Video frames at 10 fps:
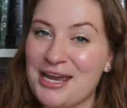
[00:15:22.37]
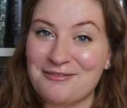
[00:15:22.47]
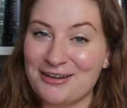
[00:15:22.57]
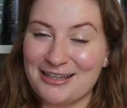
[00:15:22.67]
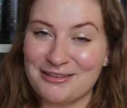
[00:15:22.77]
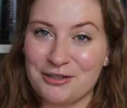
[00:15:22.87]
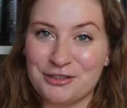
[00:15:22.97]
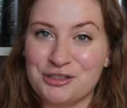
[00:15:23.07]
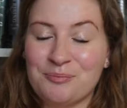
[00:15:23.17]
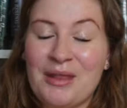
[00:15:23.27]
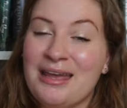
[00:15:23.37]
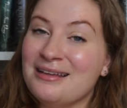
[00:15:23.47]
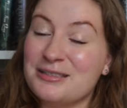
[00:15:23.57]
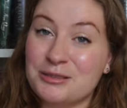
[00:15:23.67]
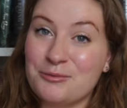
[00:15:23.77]
I have not had the urge.
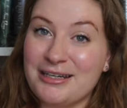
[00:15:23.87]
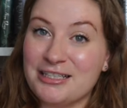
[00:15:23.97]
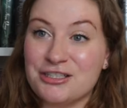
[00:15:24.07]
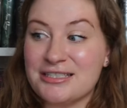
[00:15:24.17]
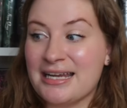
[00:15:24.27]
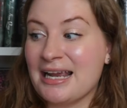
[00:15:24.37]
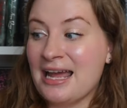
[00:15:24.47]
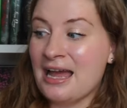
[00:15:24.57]
So it's quite interesting.